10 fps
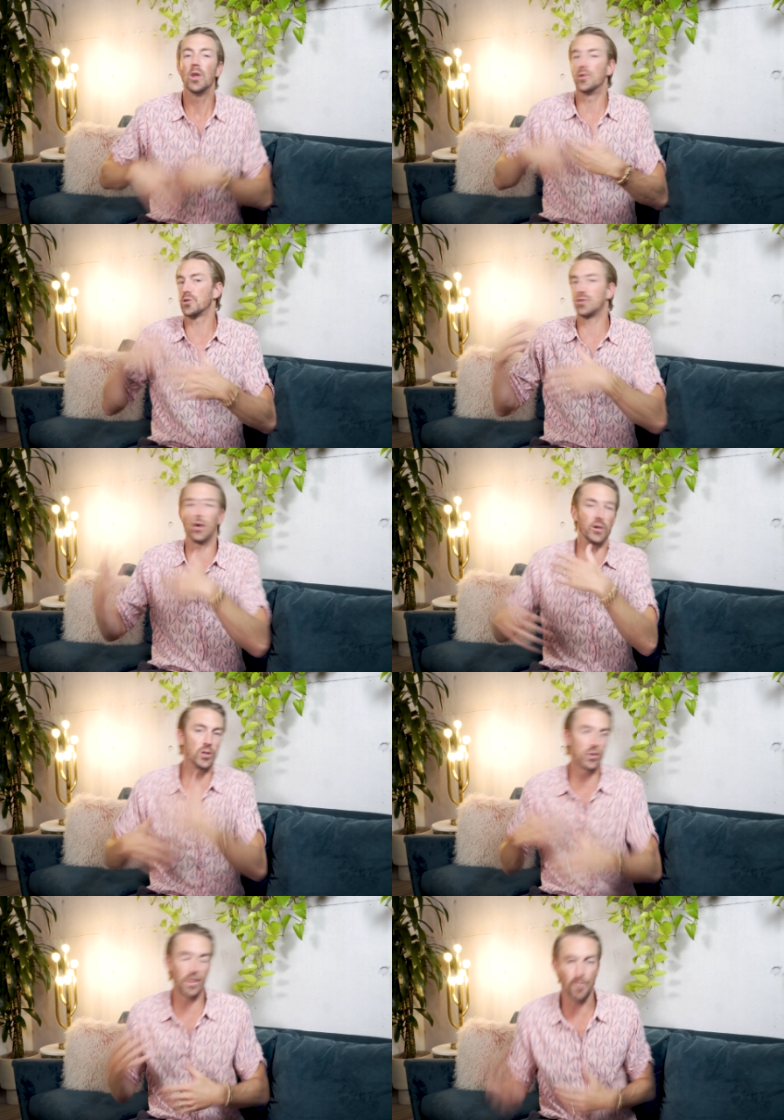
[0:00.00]
They're starting
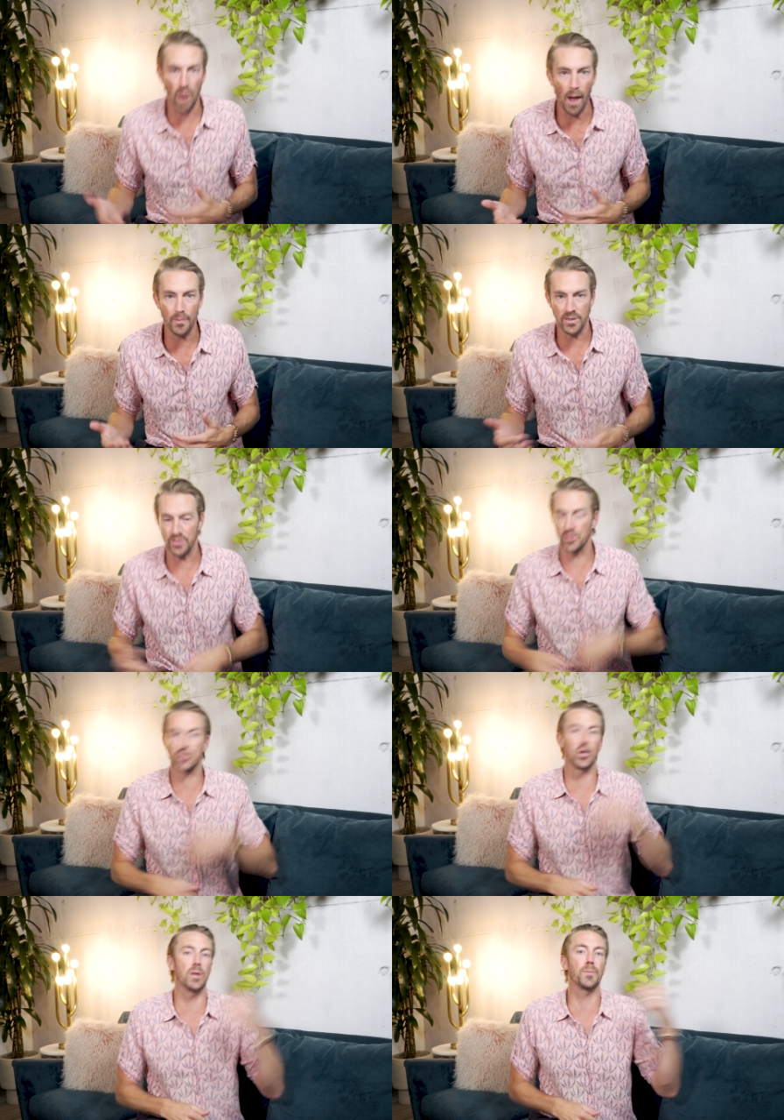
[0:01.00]
to look at properties. They're
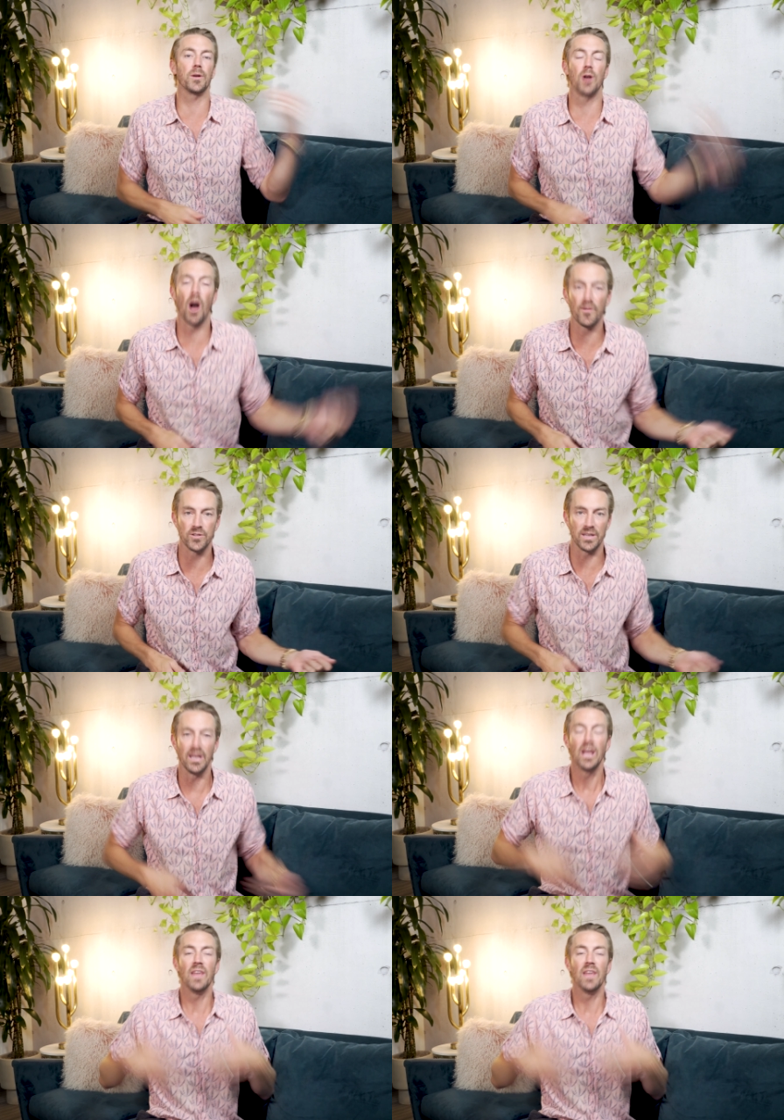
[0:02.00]
starting to put offers in.